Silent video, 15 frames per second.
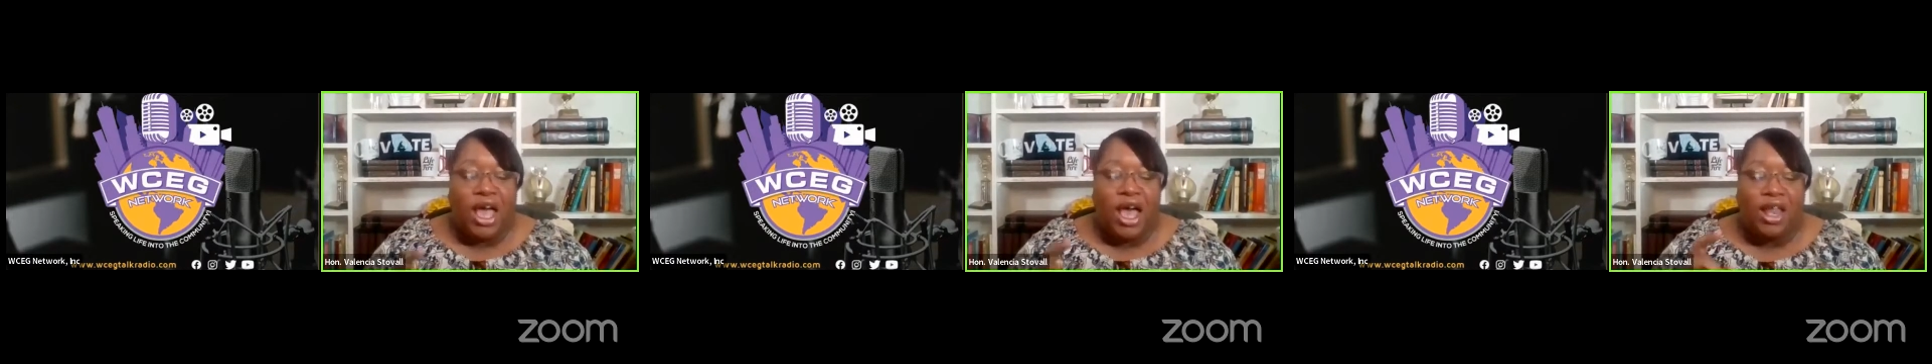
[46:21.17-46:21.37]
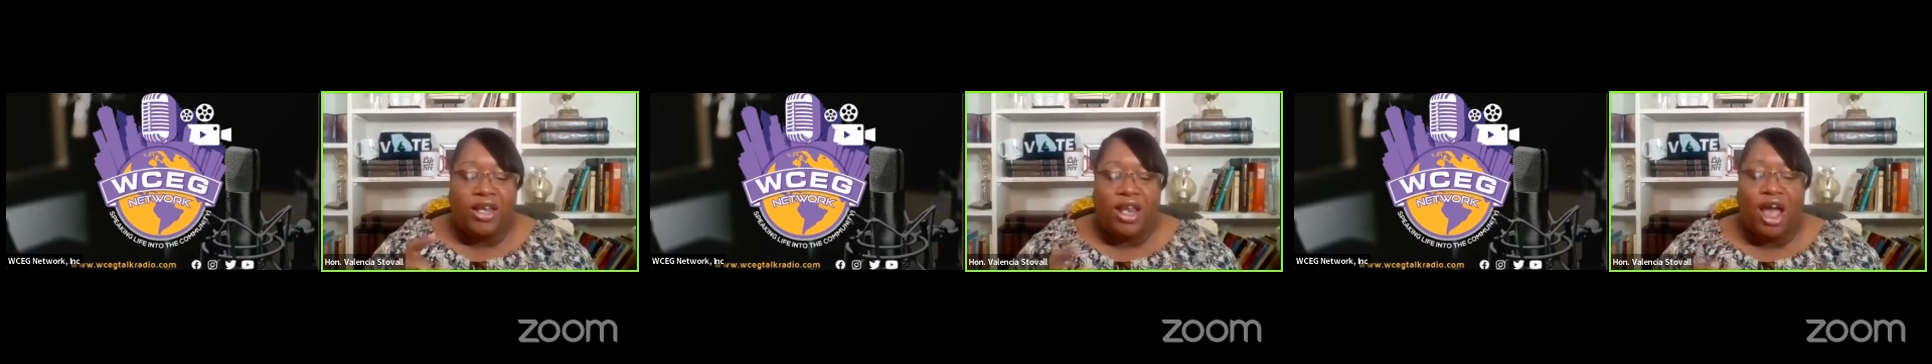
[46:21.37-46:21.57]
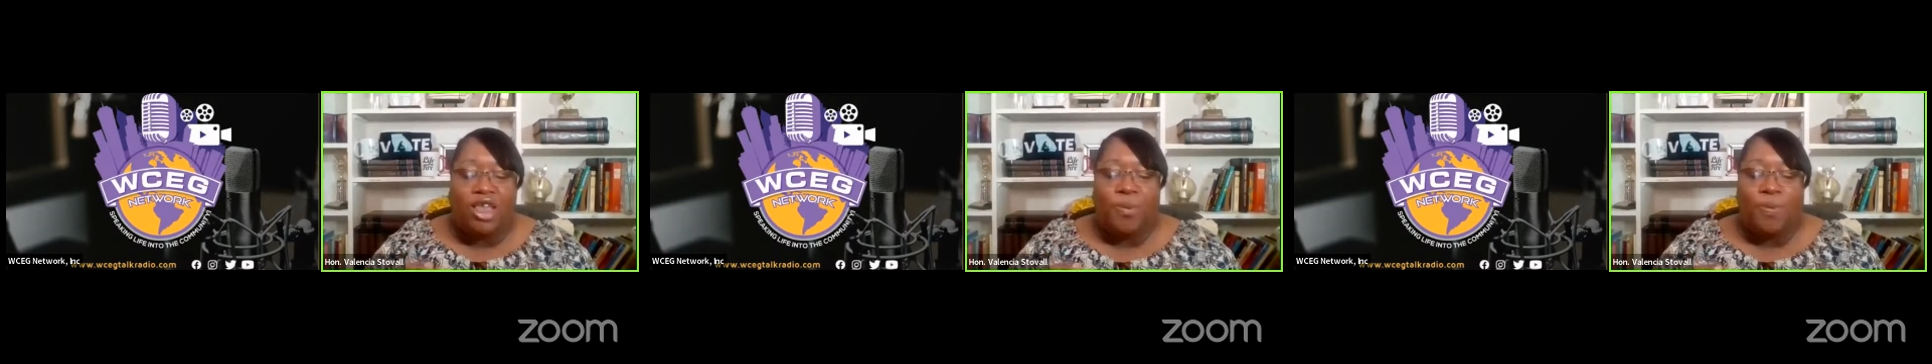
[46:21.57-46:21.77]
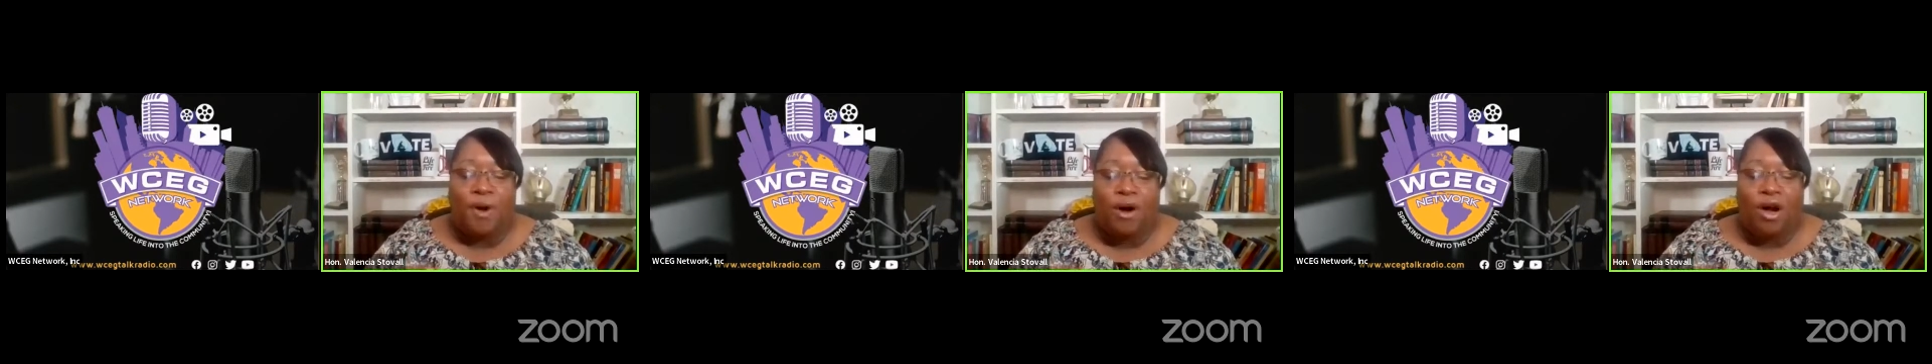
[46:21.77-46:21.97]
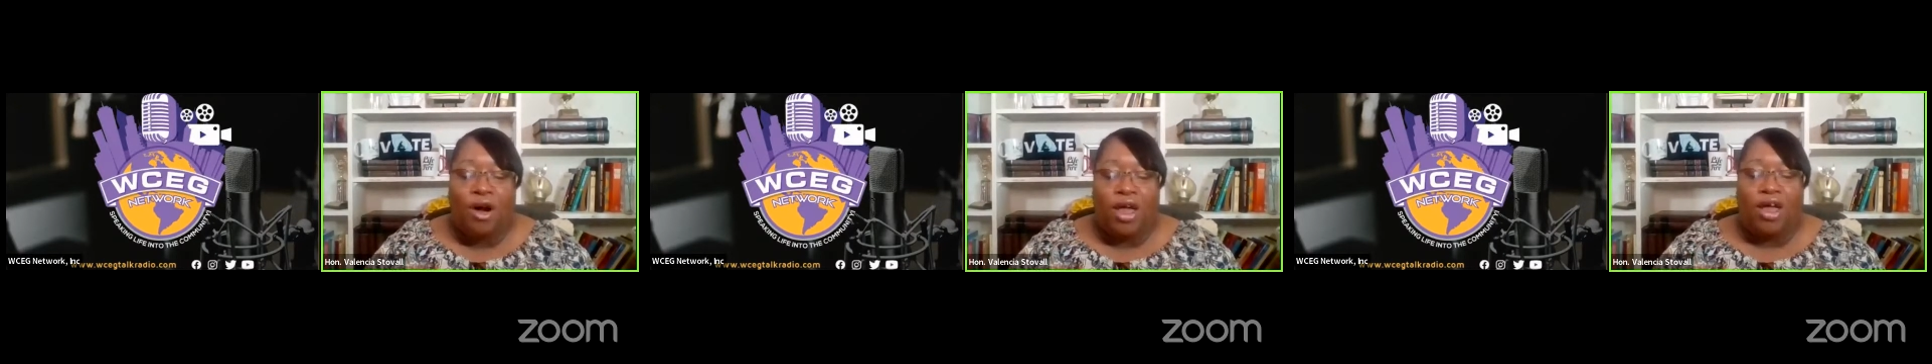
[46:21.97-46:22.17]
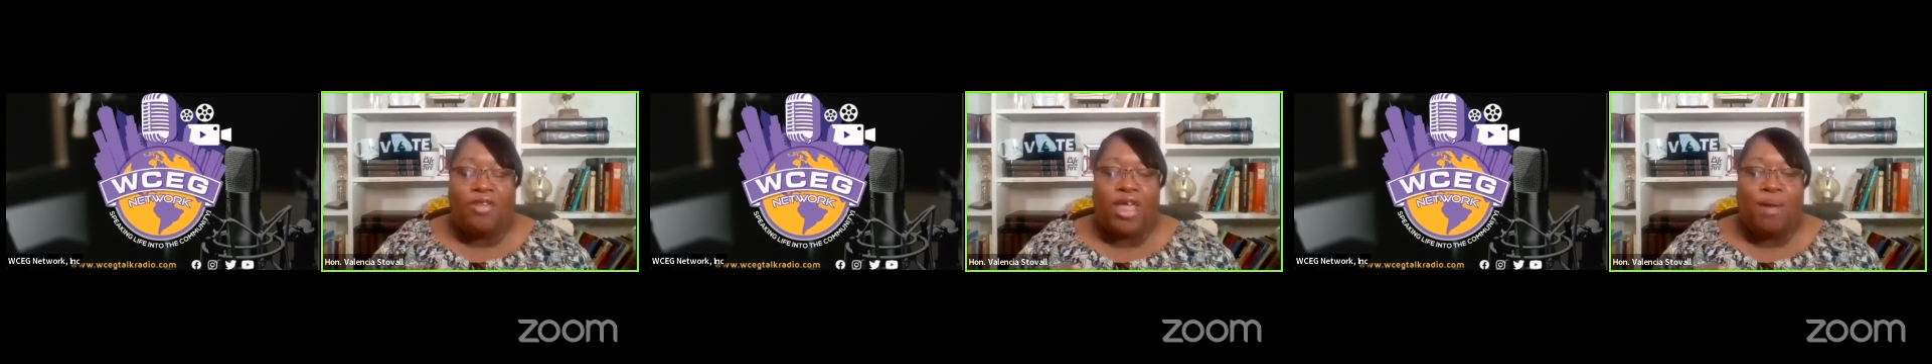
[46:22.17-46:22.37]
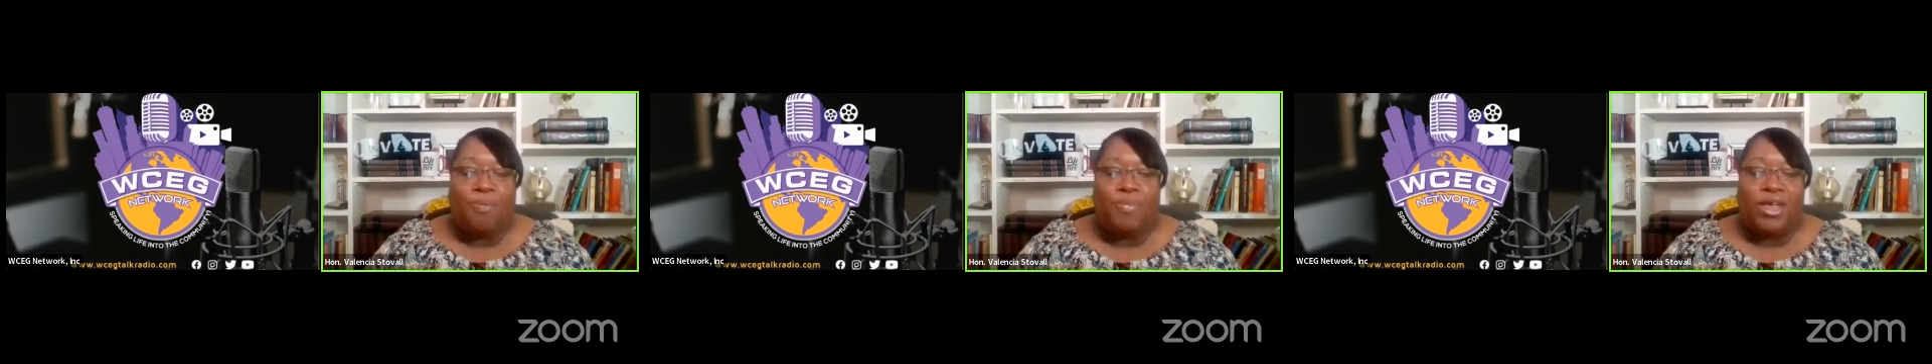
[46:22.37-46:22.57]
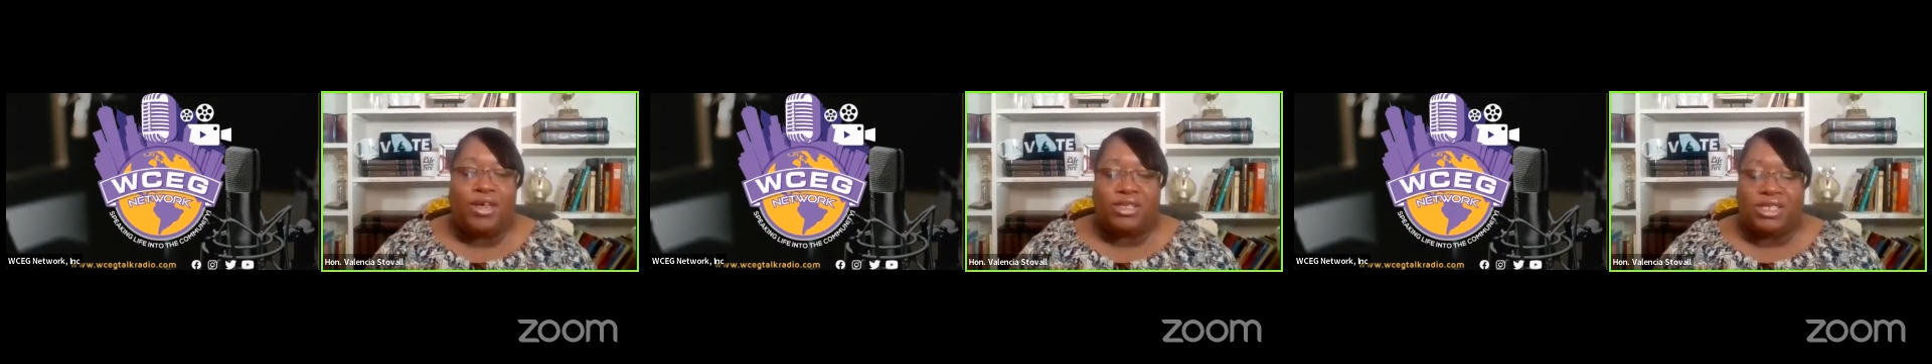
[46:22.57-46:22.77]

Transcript: Another part of that bill